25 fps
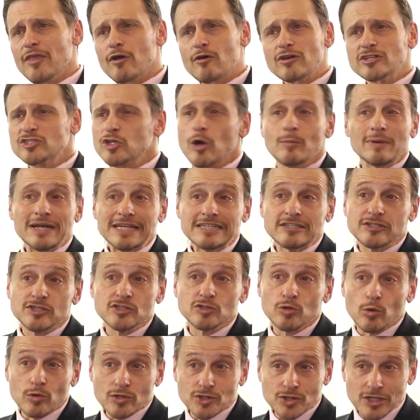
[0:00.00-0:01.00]
There are so many
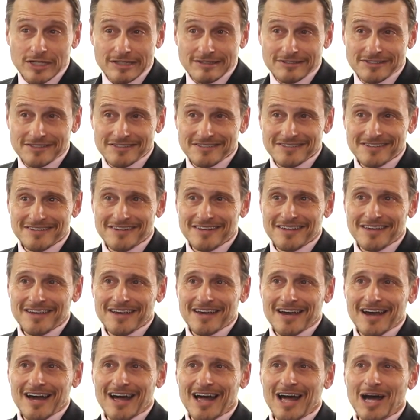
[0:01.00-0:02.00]
distortions,
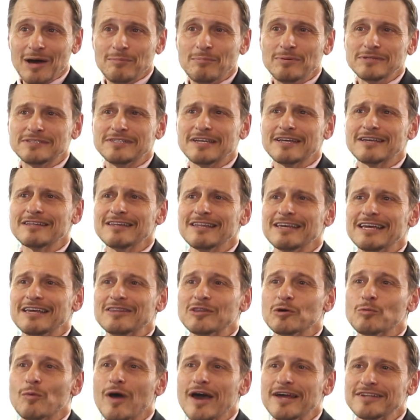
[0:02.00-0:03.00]
particularly
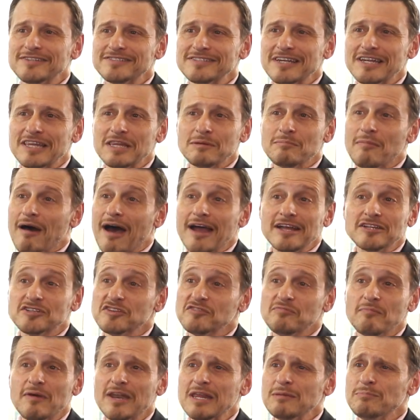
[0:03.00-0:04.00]
in the West and in the
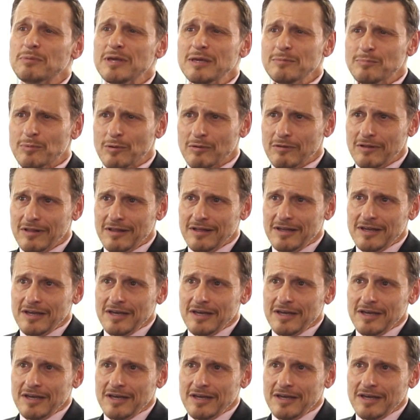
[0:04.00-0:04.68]
minds of many people,